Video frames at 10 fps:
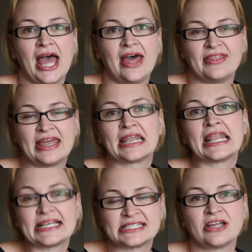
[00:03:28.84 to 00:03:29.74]
and then
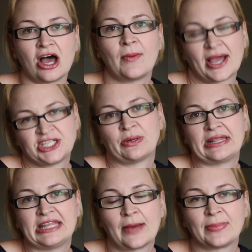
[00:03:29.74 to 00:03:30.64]
less time actually
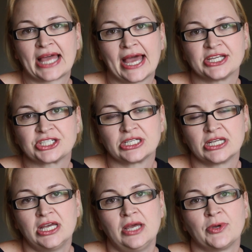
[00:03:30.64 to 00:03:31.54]
writing the application.
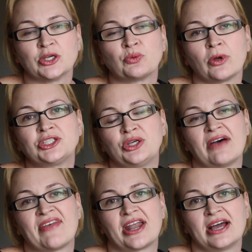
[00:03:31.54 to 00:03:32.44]
Because once you
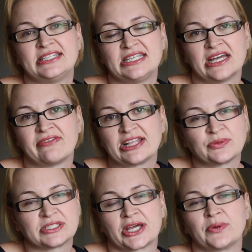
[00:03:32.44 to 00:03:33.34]
have that idea, that's
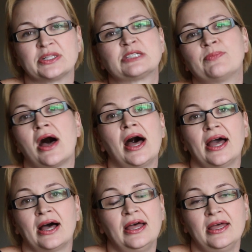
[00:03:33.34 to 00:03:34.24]
what's going to
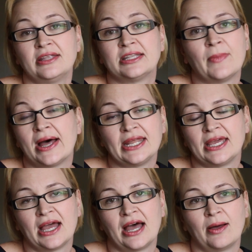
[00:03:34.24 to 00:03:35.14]
inspire the money.
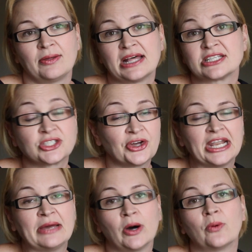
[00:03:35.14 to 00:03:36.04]
That's
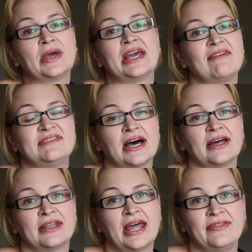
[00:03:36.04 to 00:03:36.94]
certainly what we have
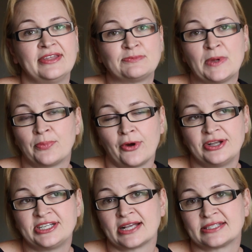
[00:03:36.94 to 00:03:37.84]
done. And there's been
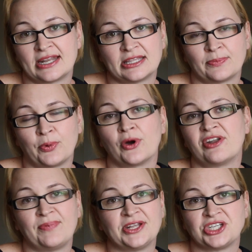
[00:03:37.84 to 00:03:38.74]
projects that at the
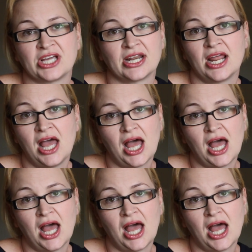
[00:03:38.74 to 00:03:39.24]
point of pitching it,